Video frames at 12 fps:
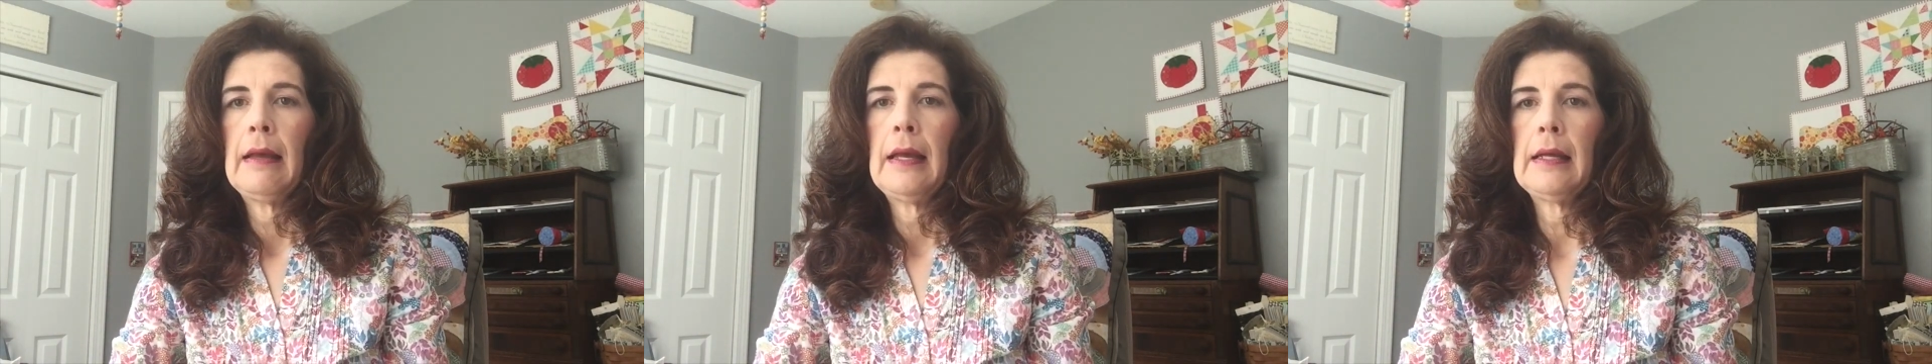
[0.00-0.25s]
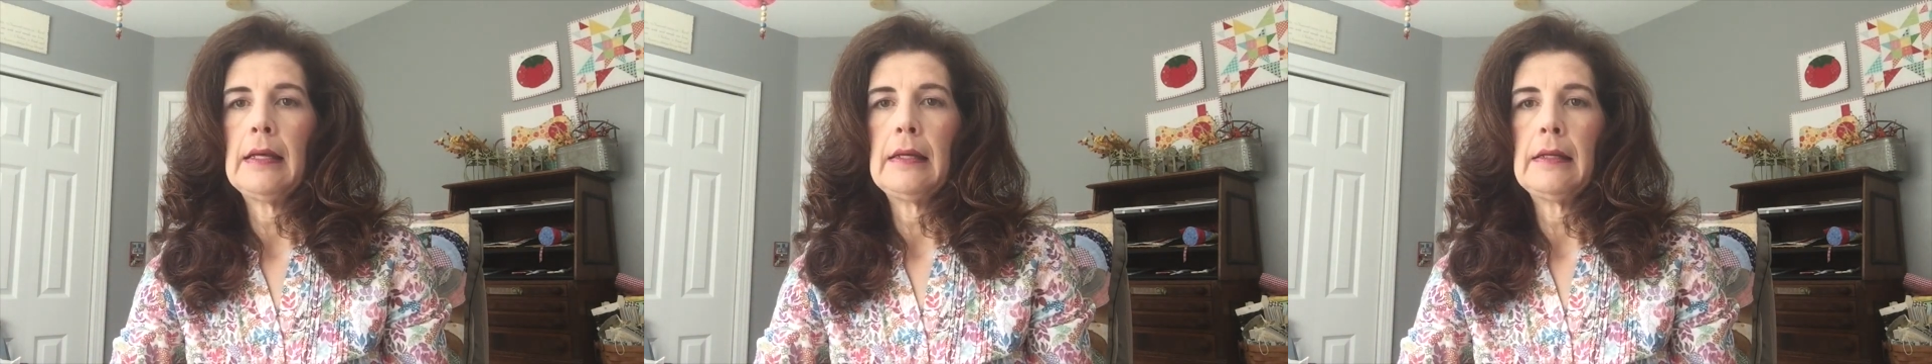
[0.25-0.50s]

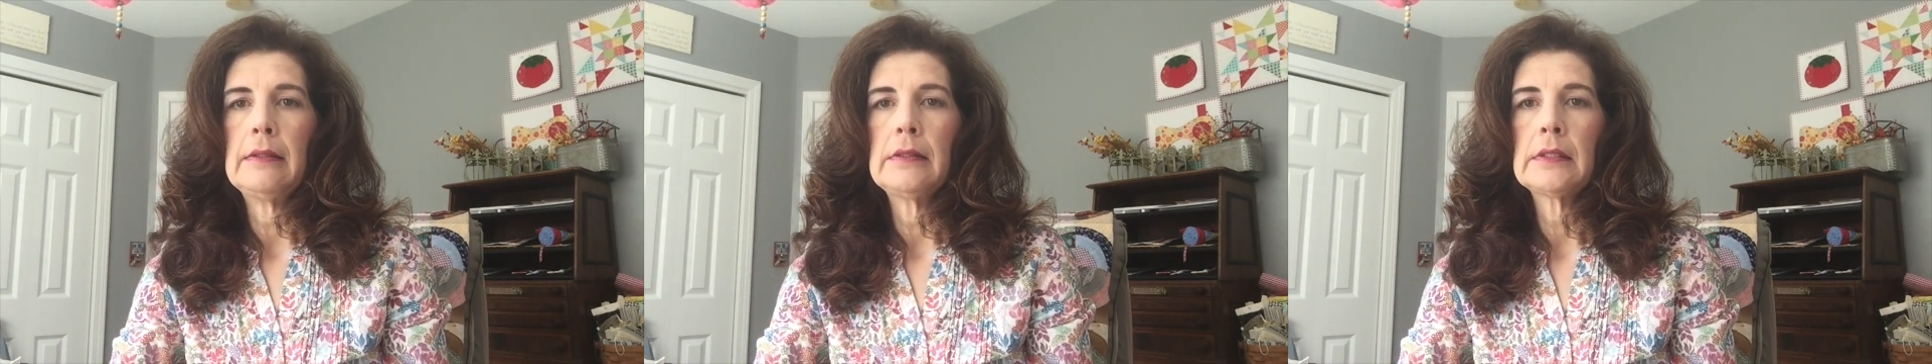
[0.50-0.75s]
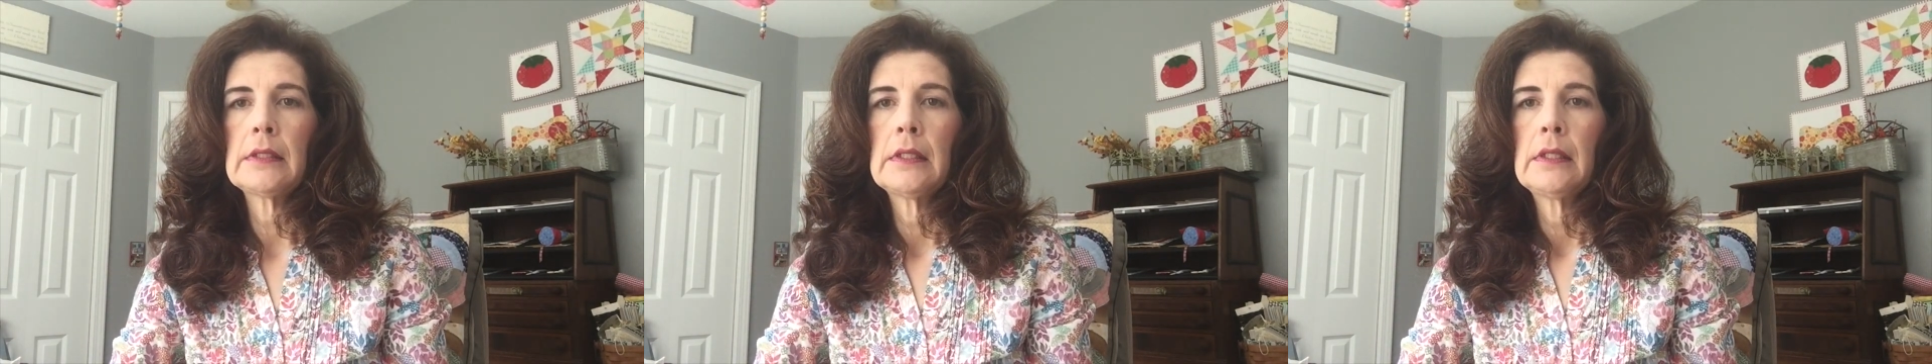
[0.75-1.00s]
and
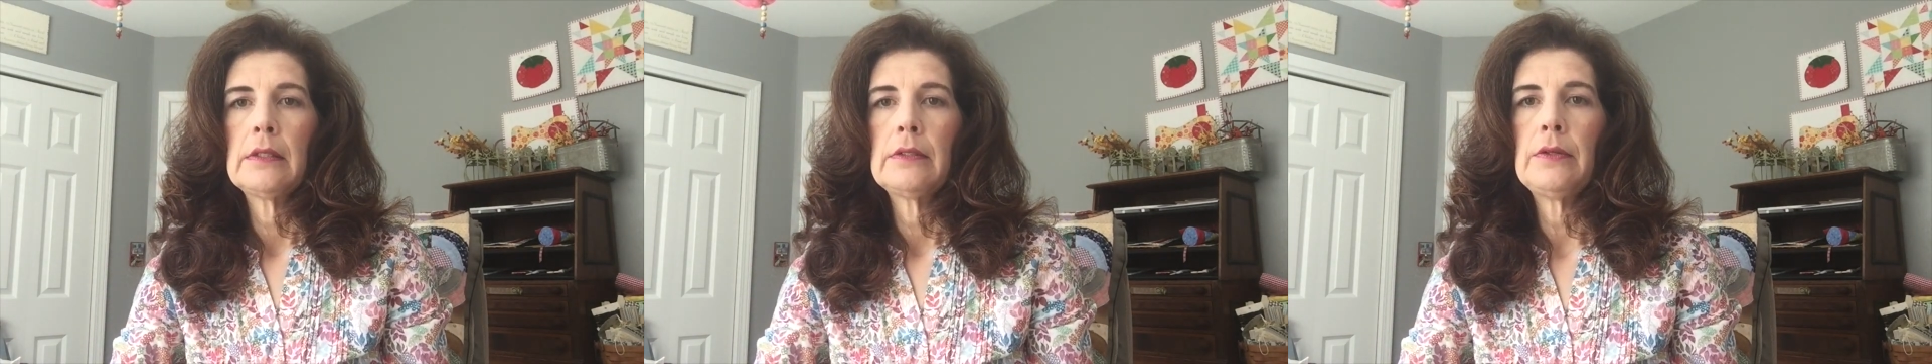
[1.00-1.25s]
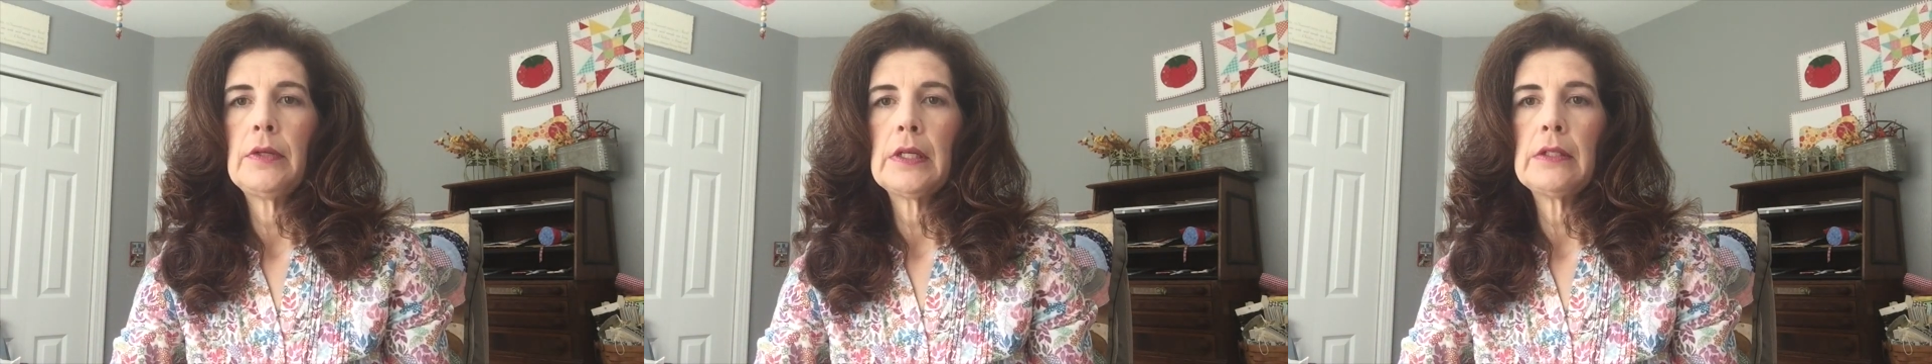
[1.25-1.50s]

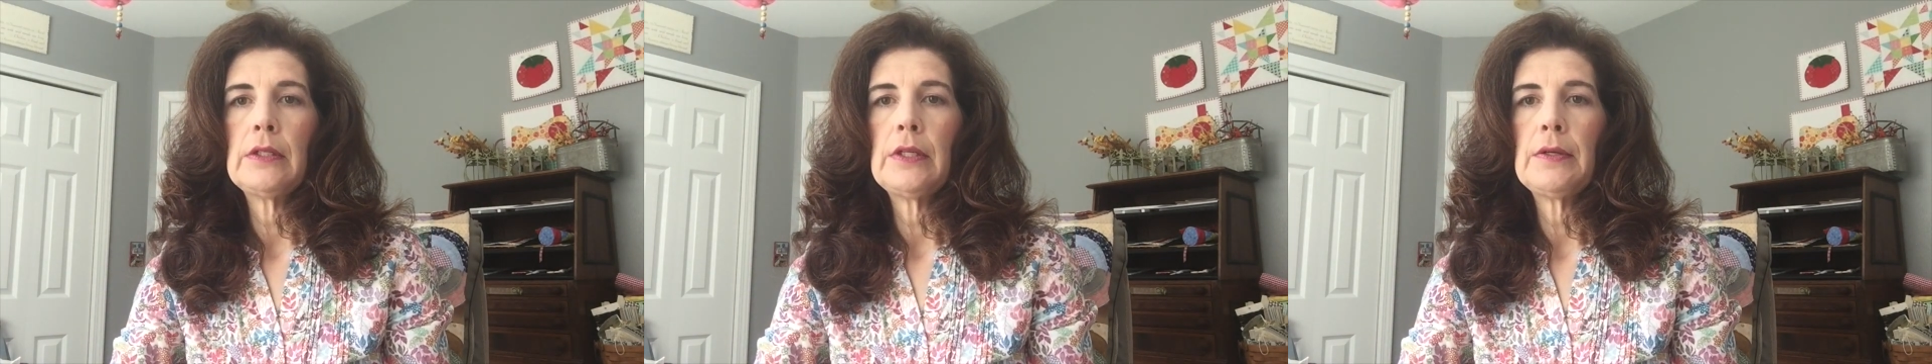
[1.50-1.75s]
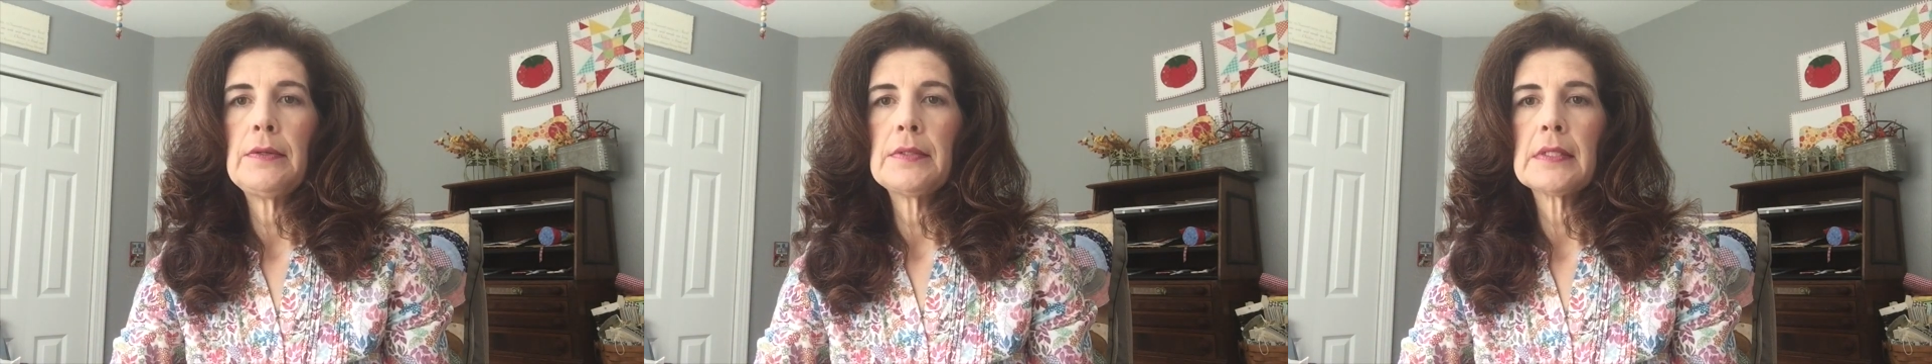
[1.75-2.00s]
you can
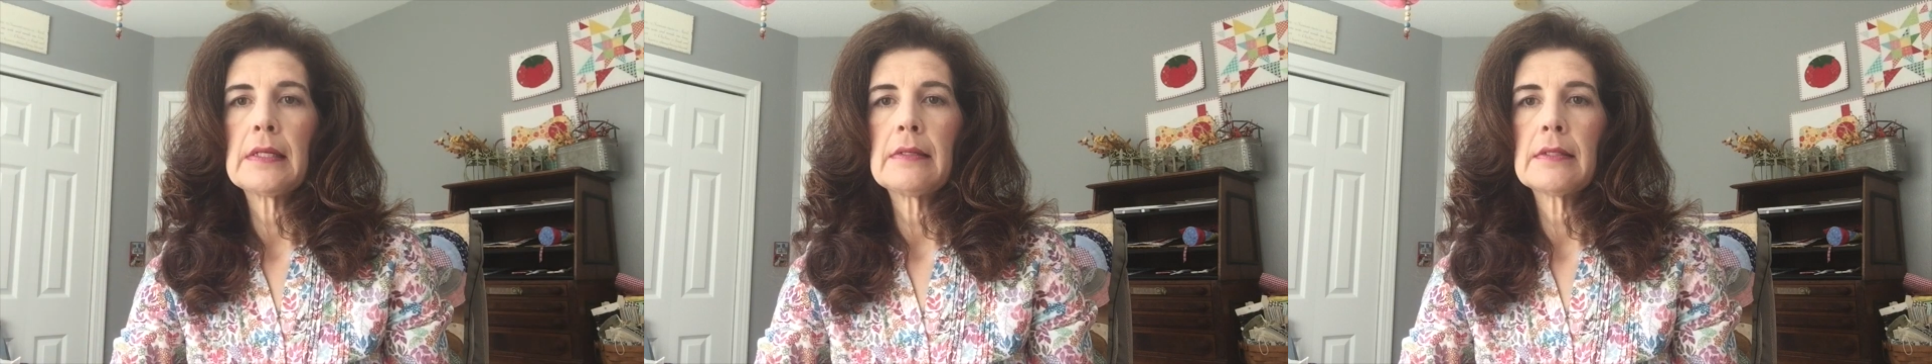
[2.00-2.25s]
use